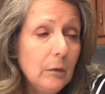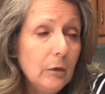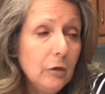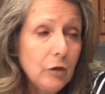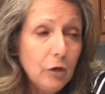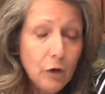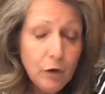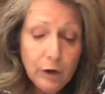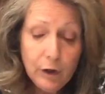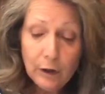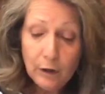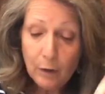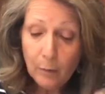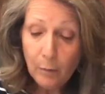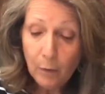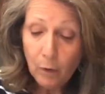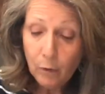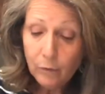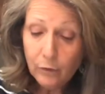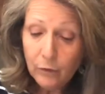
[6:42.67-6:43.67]
turning them
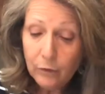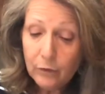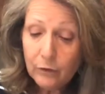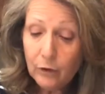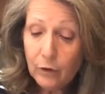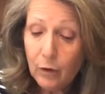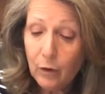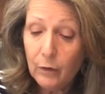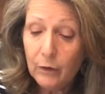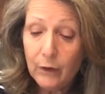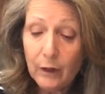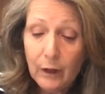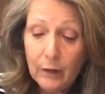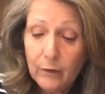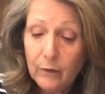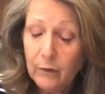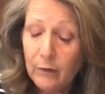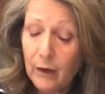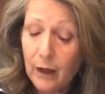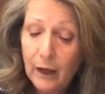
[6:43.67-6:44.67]
over to go to the
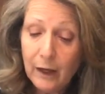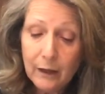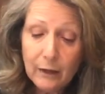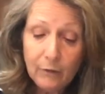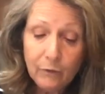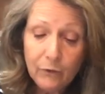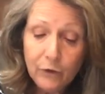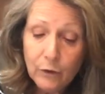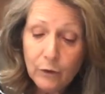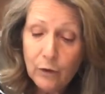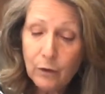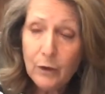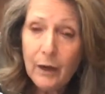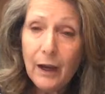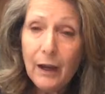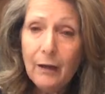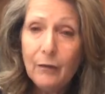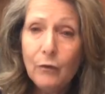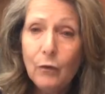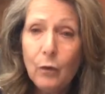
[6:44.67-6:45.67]
other side, if you don't
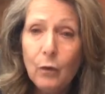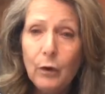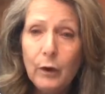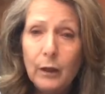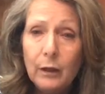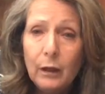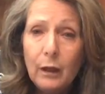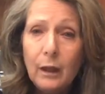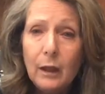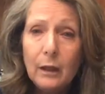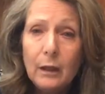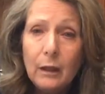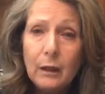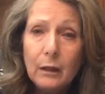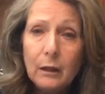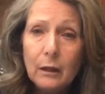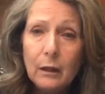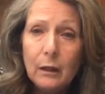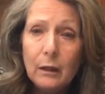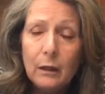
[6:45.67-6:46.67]
have oil on
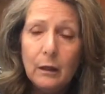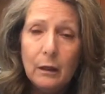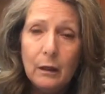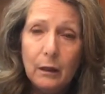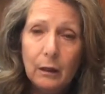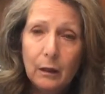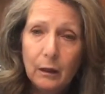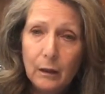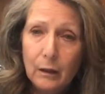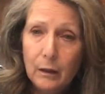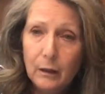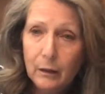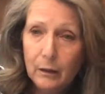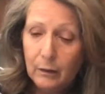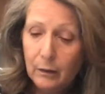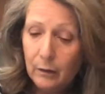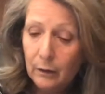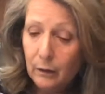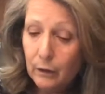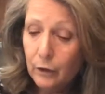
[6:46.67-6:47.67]
it,
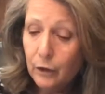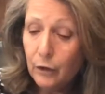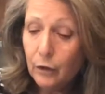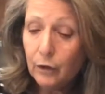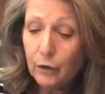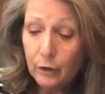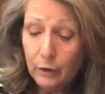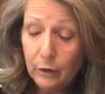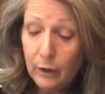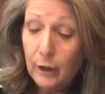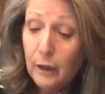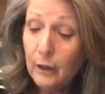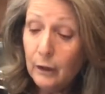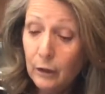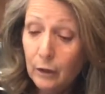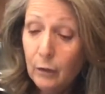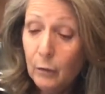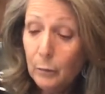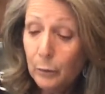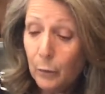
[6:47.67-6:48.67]

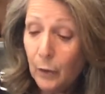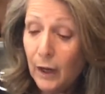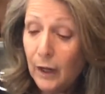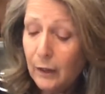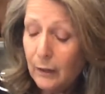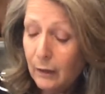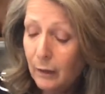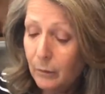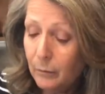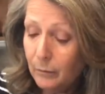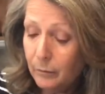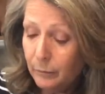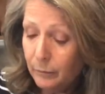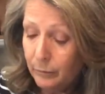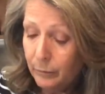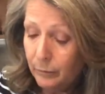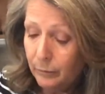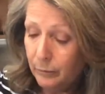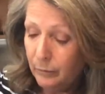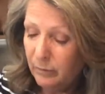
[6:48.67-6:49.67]
you'll break them,
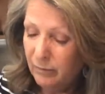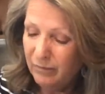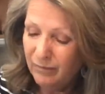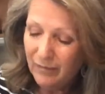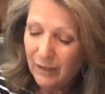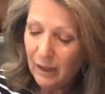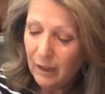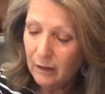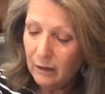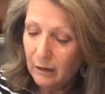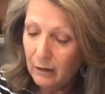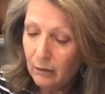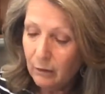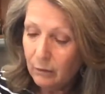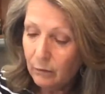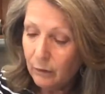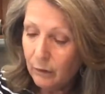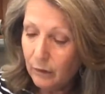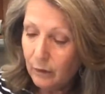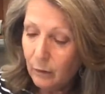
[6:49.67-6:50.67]
and you
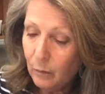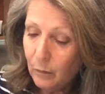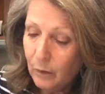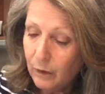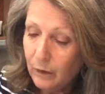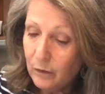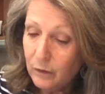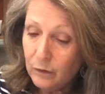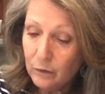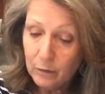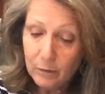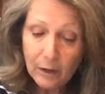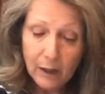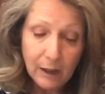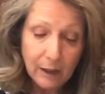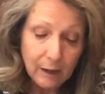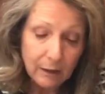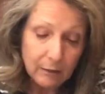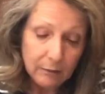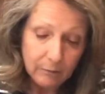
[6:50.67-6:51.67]
don't really want to do
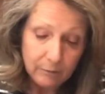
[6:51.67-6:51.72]
that.